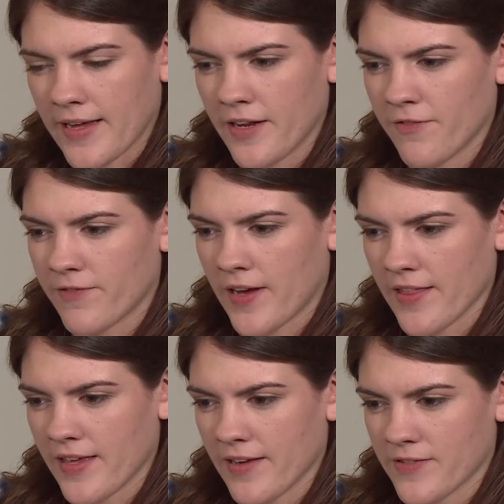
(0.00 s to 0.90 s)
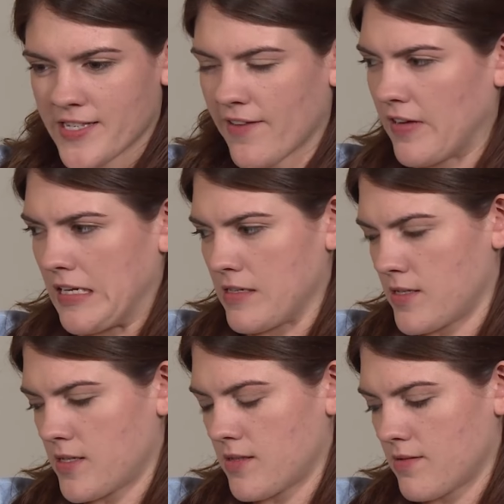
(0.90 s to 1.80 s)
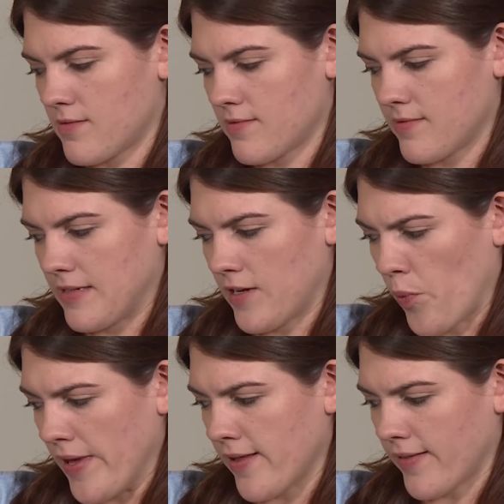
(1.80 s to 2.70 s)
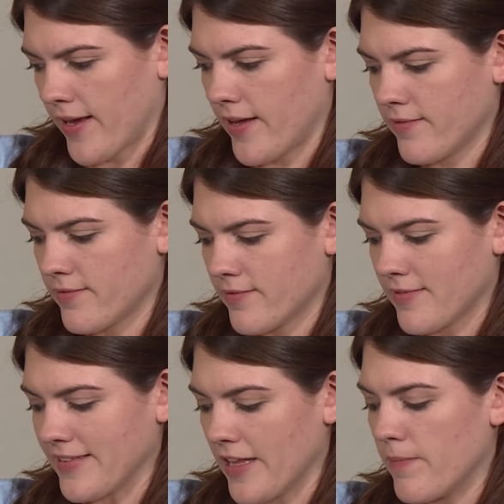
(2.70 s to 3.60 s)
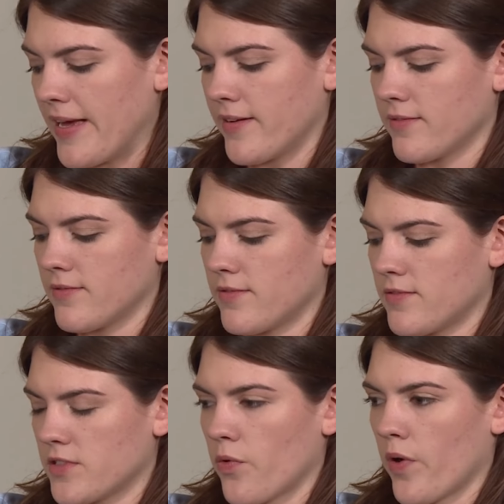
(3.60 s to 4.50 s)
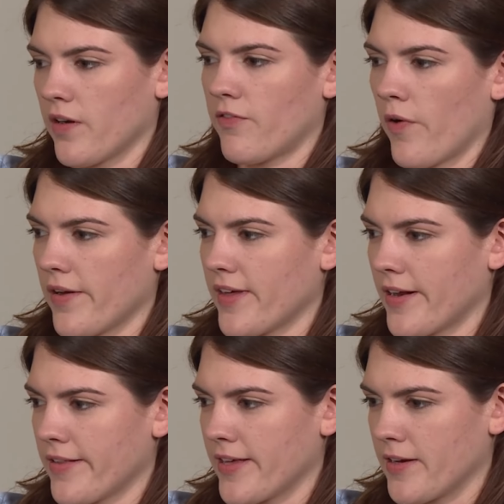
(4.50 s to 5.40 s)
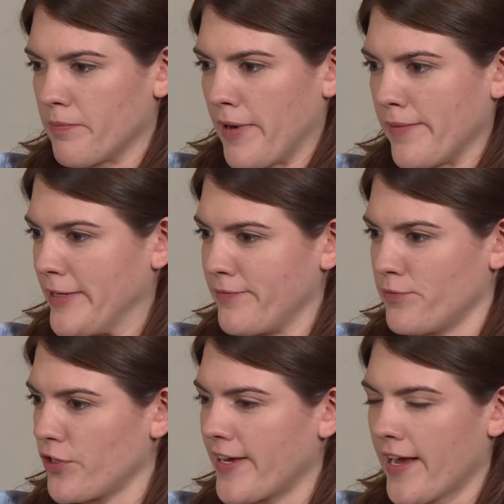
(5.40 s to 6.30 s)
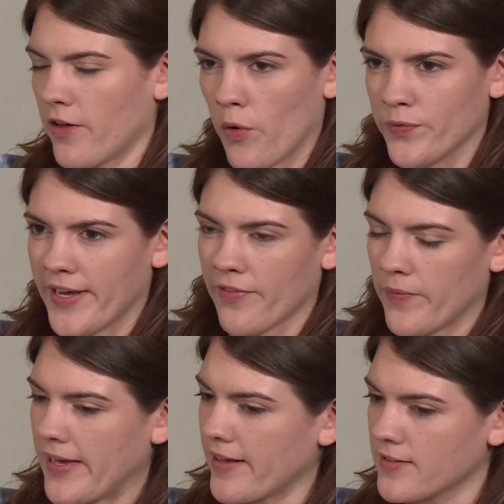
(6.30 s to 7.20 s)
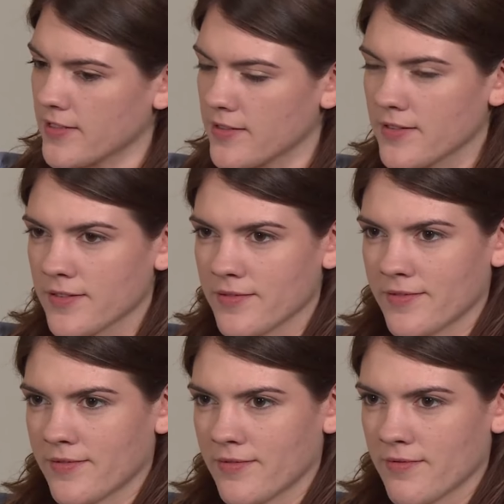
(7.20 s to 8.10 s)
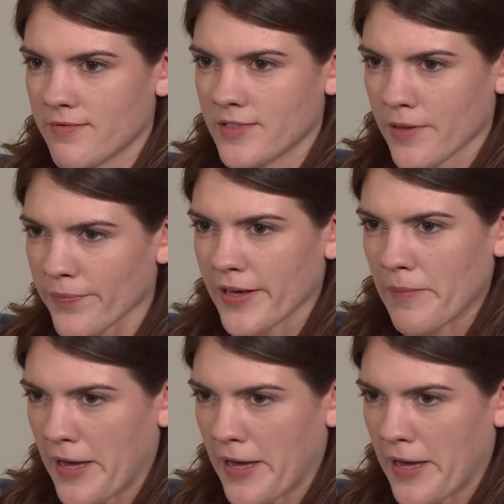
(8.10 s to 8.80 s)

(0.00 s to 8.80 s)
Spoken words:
And I think if 7 is a weekly limit to work for, then I think probably drinking only on the weekends is something